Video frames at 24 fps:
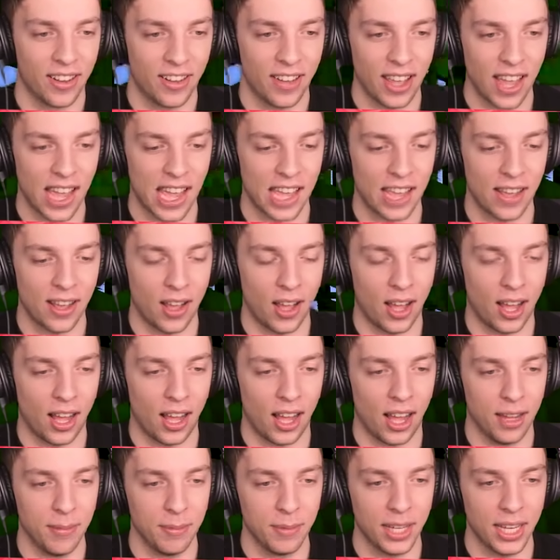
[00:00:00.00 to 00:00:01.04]
okay, bringing
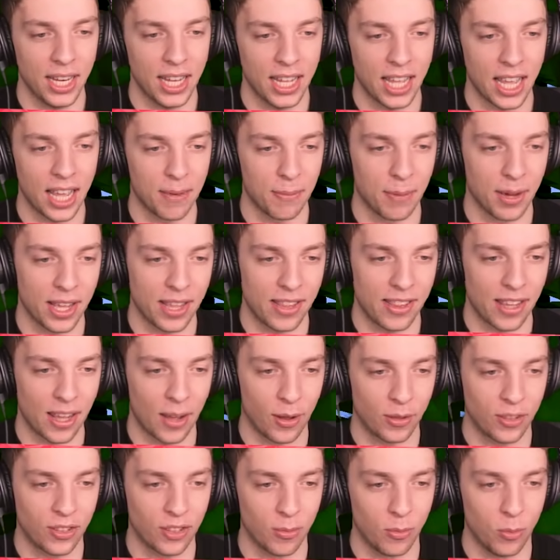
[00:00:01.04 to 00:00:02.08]
them hometown. I'm going to get but
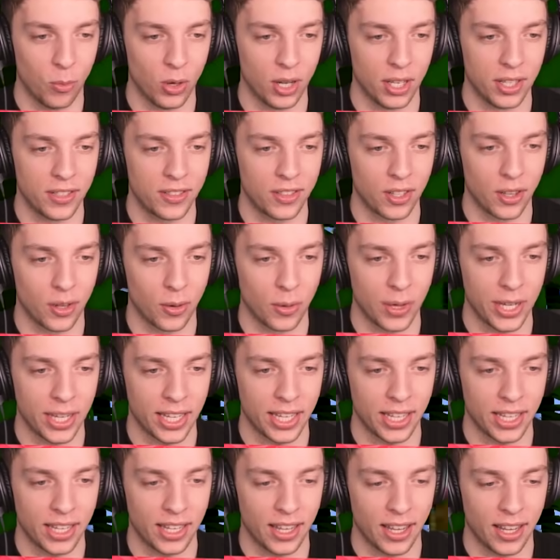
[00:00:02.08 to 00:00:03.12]
myself why? some wood so that we
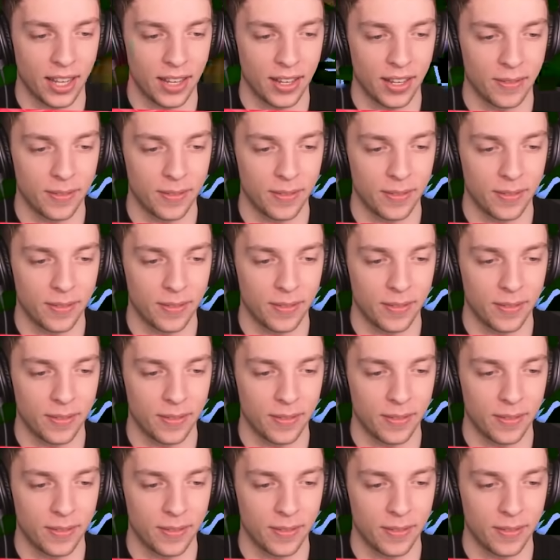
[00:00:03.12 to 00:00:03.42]
can... Uh,